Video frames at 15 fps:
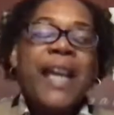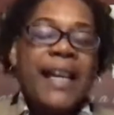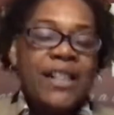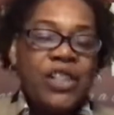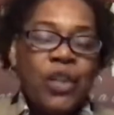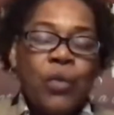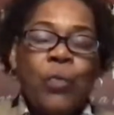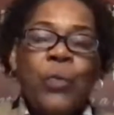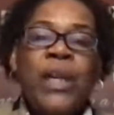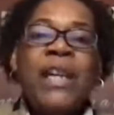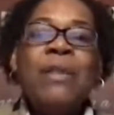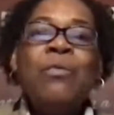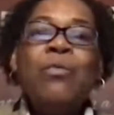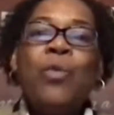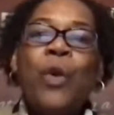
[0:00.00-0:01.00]
And so
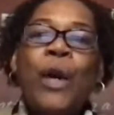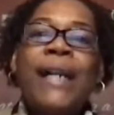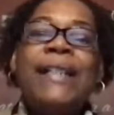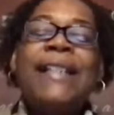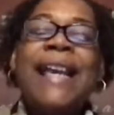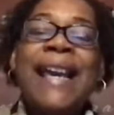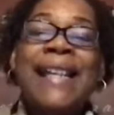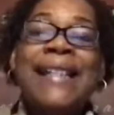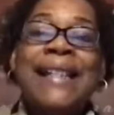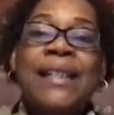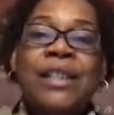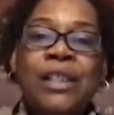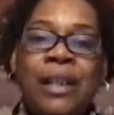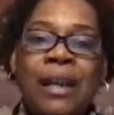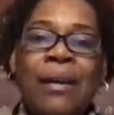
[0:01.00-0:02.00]
we want, as
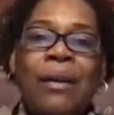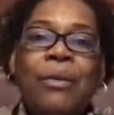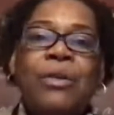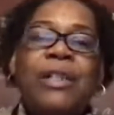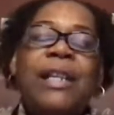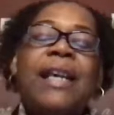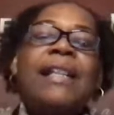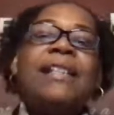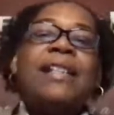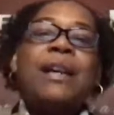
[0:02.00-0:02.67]
adults,